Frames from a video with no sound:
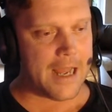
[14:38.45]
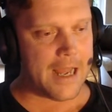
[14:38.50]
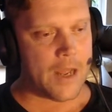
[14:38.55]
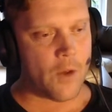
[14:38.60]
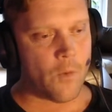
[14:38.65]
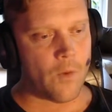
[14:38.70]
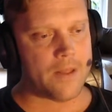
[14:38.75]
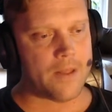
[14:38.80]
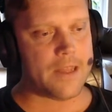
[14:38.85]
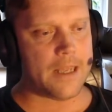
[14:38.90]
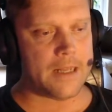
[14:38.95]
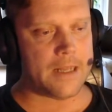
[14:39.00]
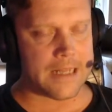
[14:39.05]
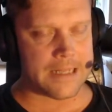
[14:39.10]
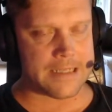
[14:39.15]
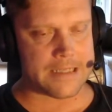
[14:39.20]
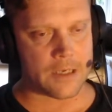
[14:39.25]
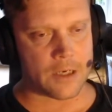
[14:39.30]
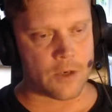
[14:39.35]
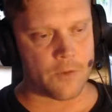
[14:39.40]
One thing
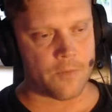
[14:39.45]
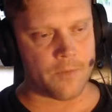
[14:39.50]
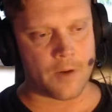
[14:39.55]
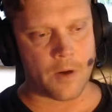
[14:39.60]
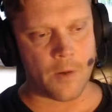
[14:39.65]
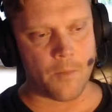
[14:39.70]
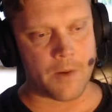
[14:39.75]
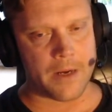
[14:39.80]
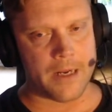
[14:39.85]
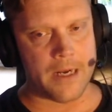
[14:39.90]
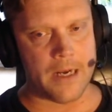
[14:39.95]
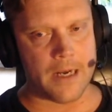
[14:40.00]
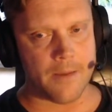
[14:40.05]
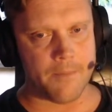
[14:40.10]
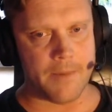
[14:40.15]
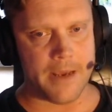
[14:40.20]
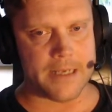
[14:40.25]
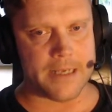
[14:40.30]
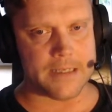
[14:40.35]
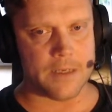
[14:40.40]
that's completely
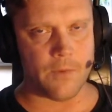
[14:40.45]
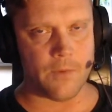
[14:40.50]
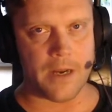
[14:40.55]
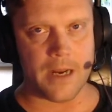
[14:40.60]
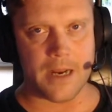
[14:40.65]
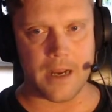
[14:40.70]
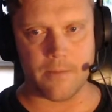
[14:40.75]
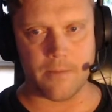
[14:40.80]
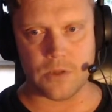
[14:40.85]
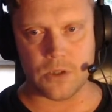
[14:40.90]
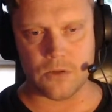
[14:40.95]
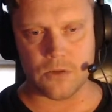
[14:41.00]
amazing when it comes